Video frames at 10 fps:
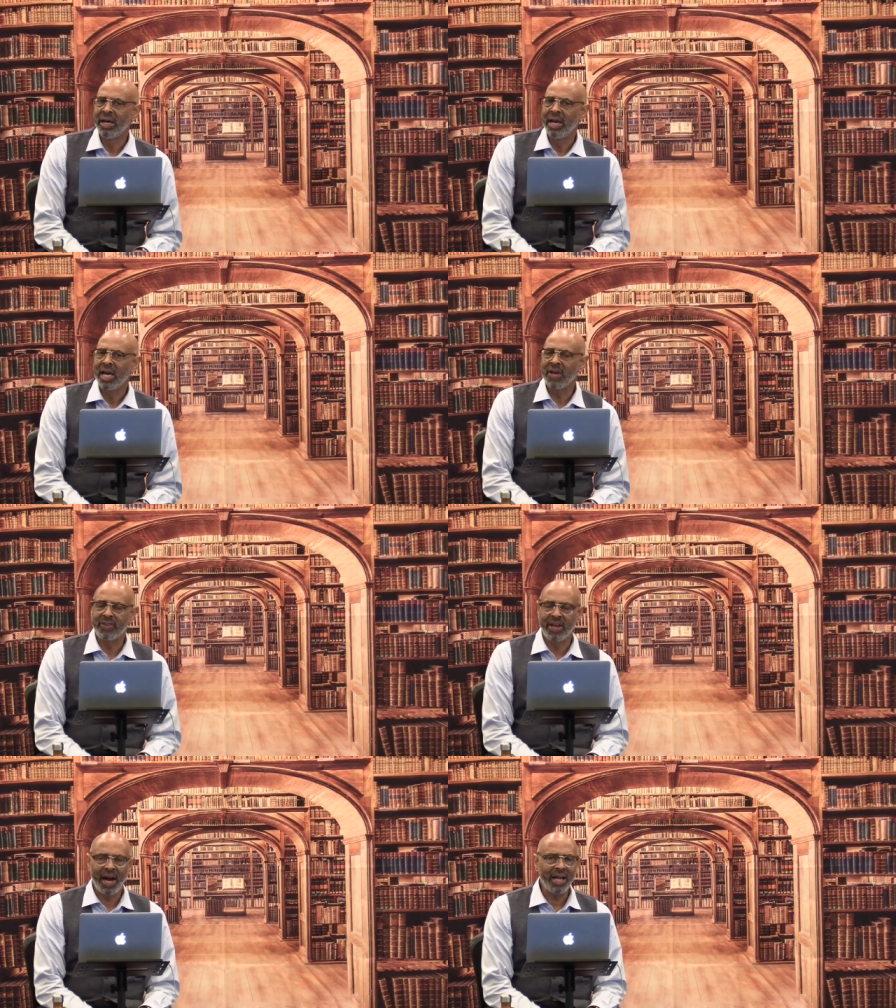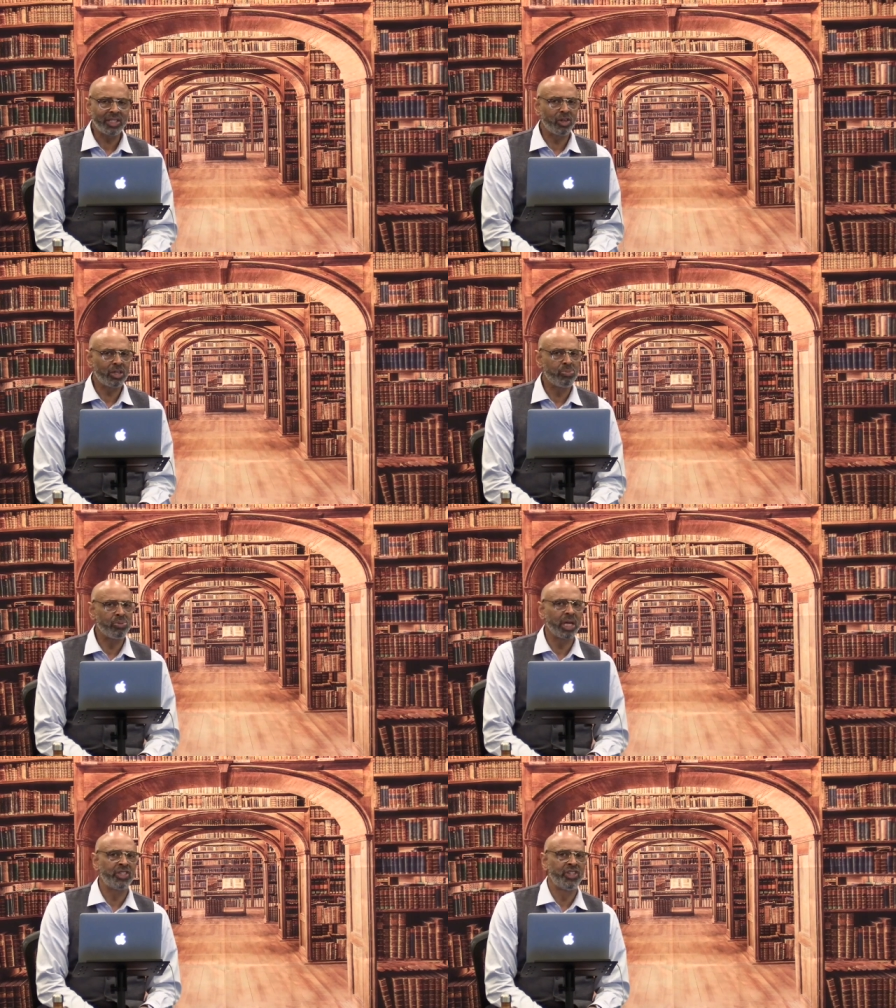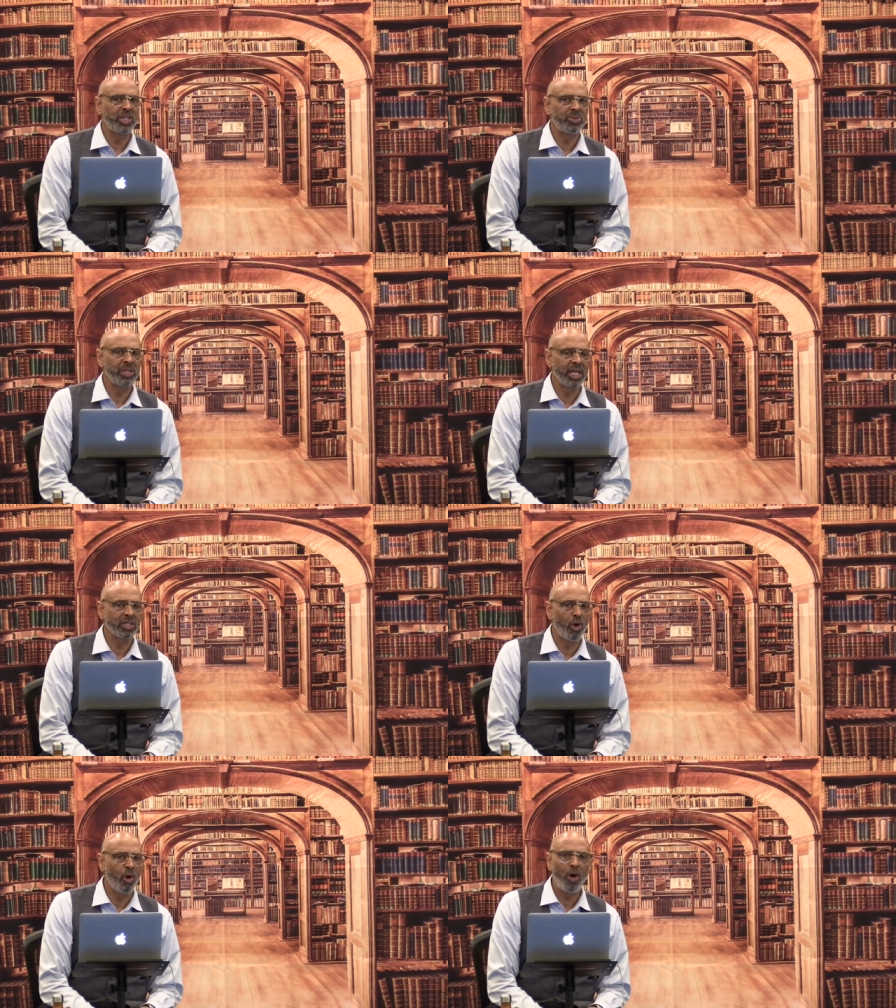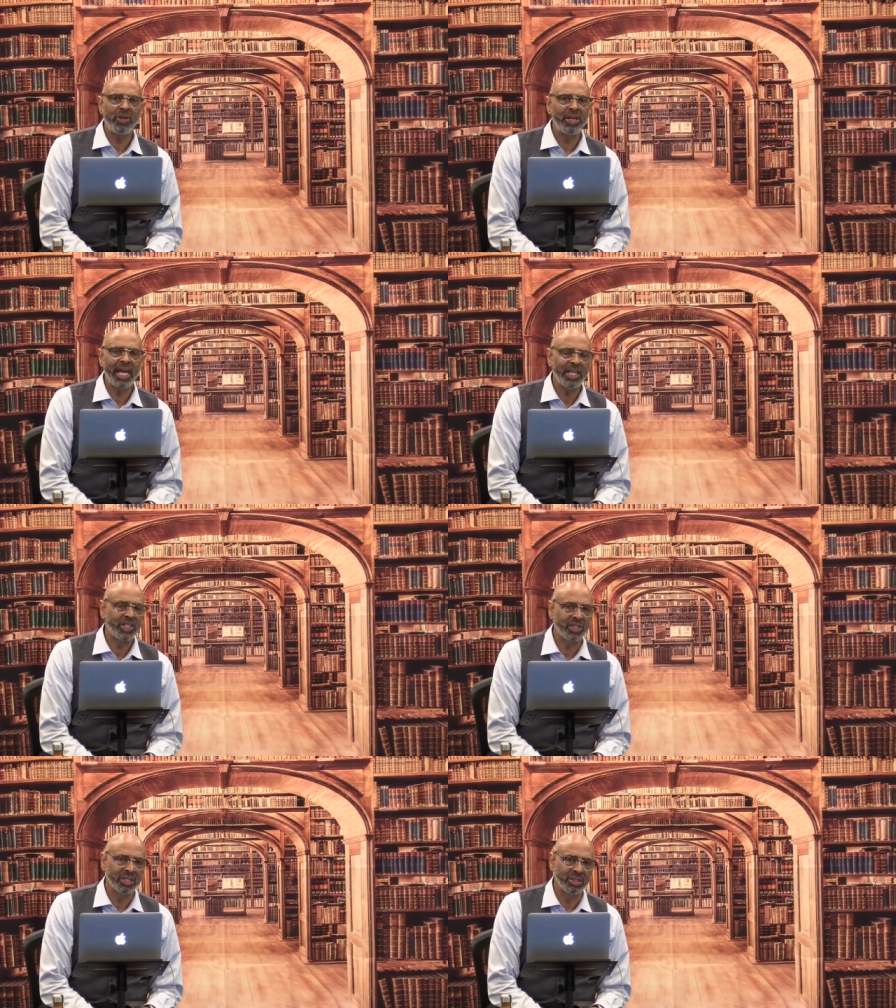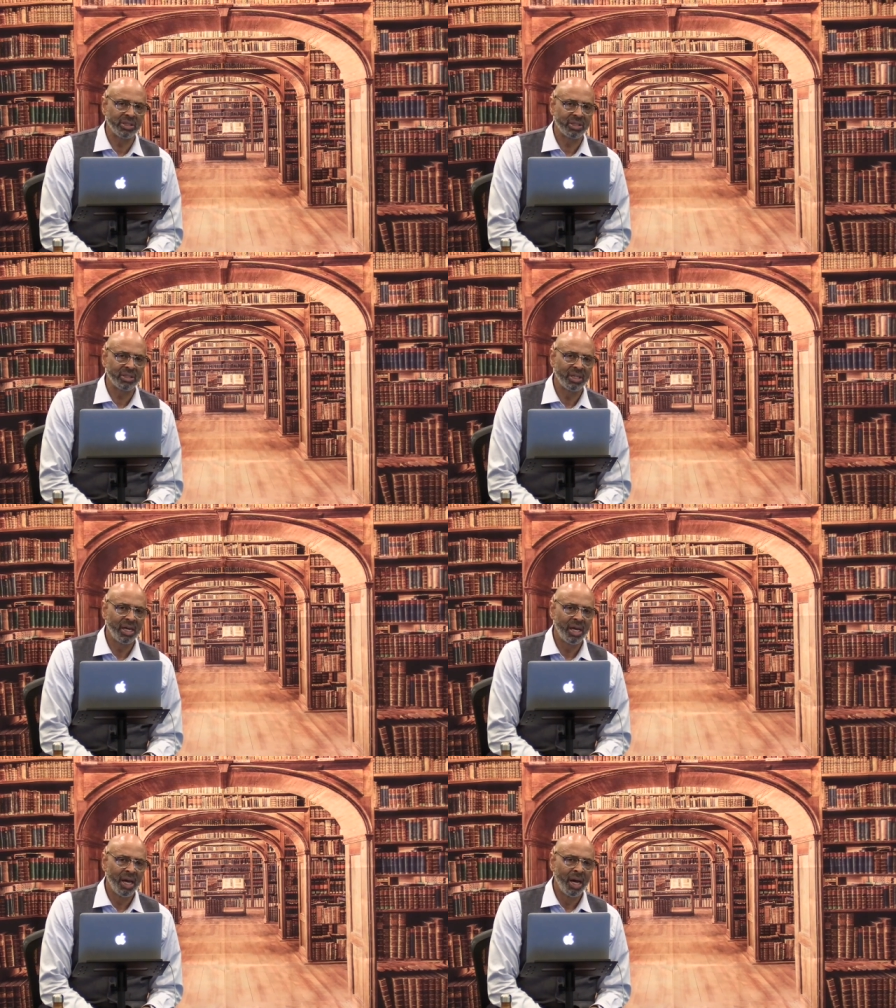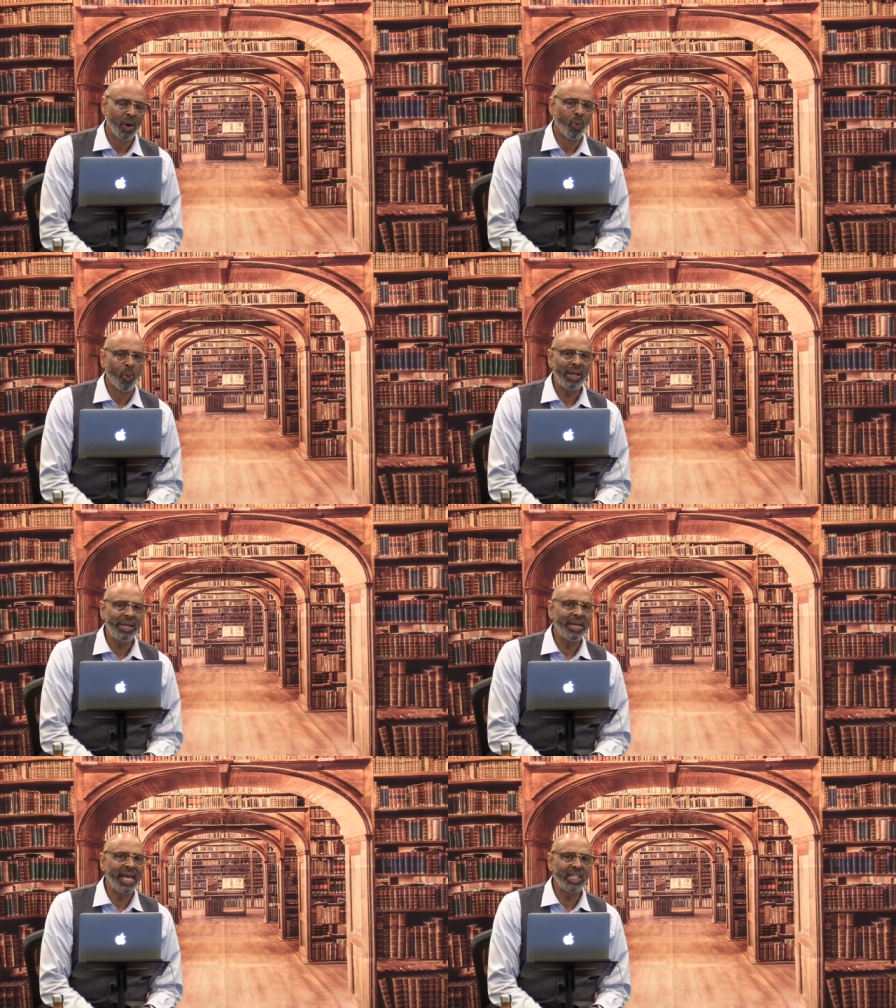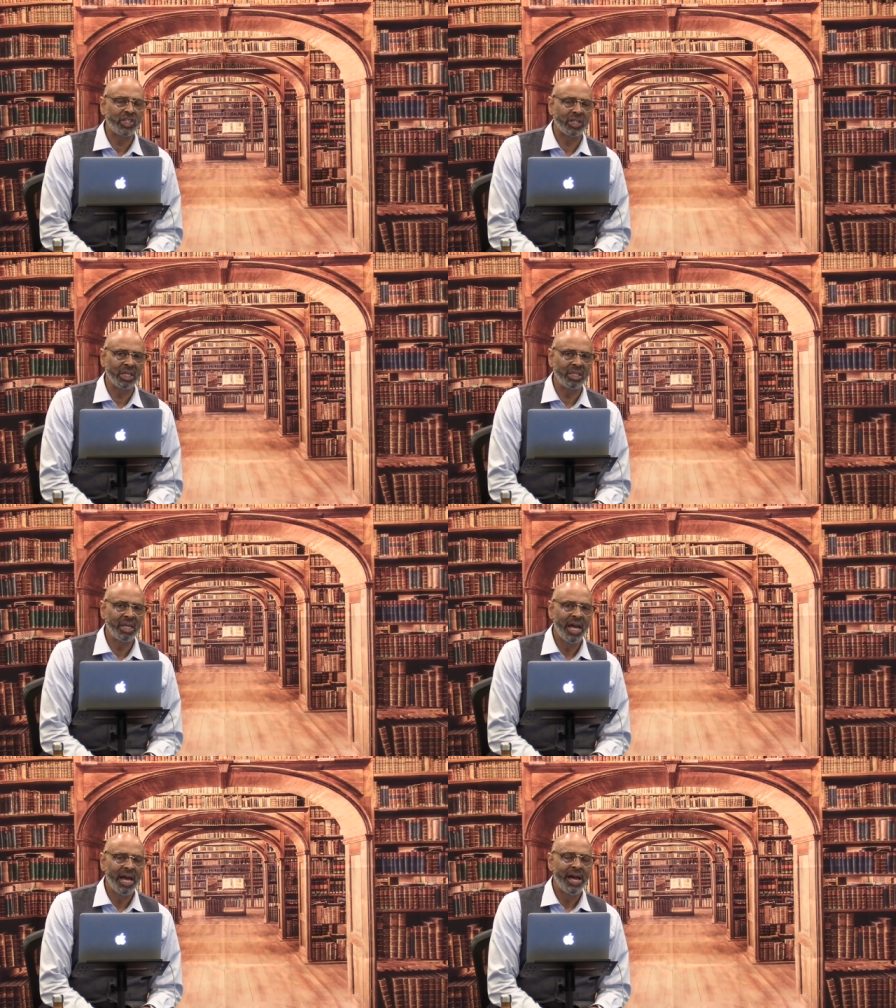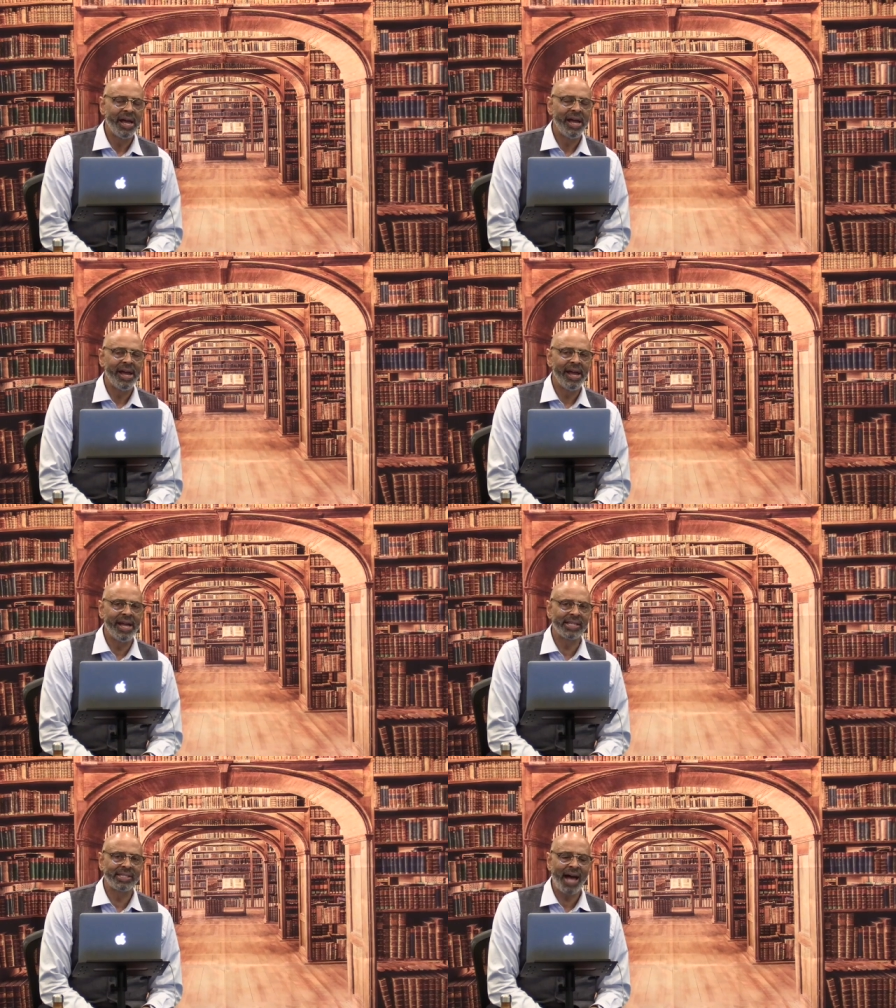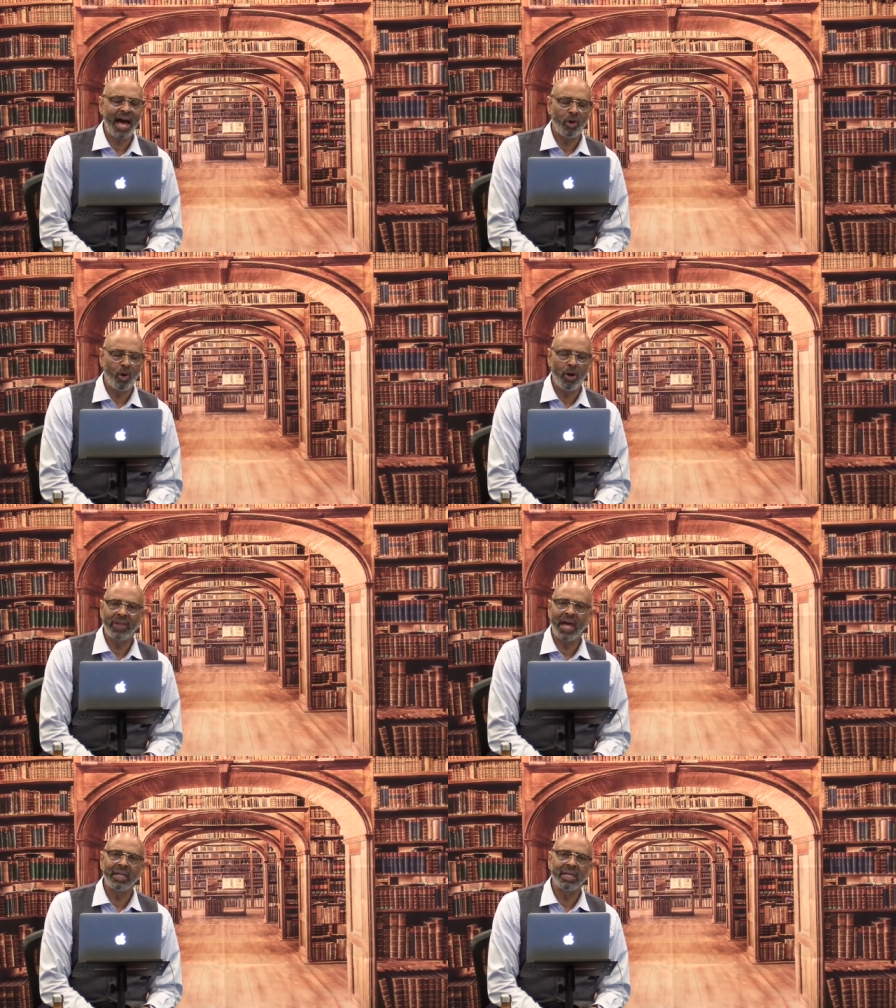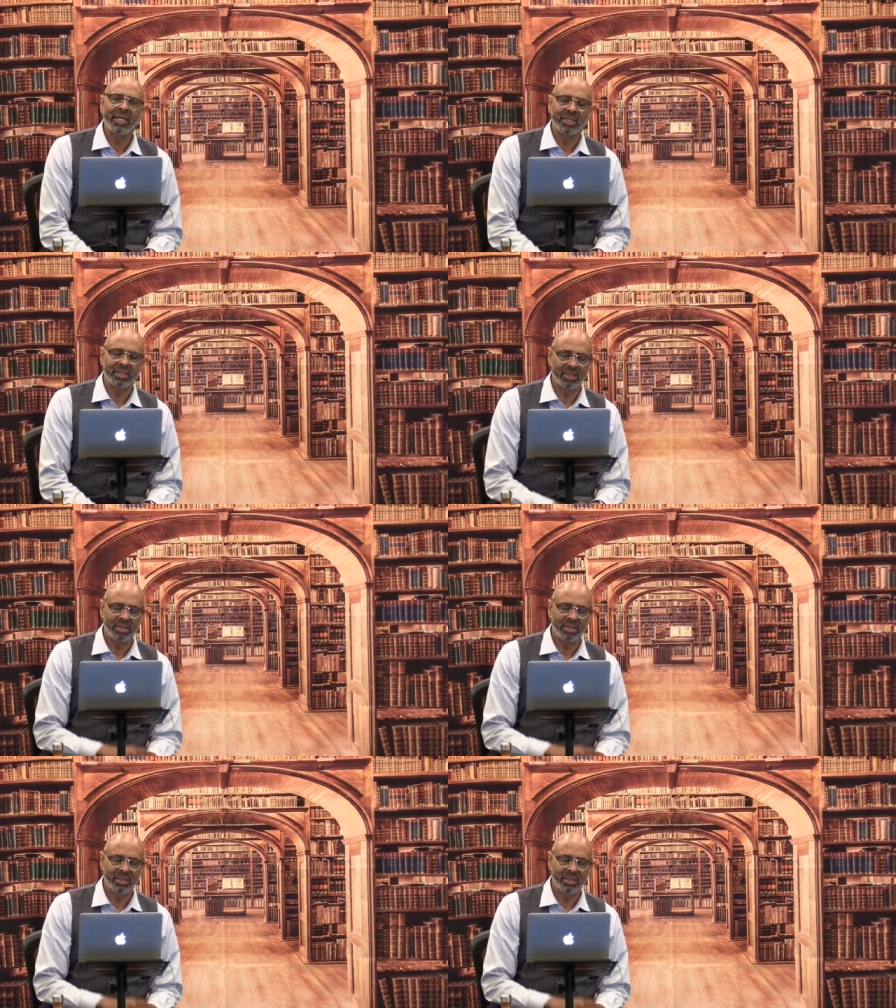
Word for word: If God's going to bring judgment against all the nations, what nation is not on that list?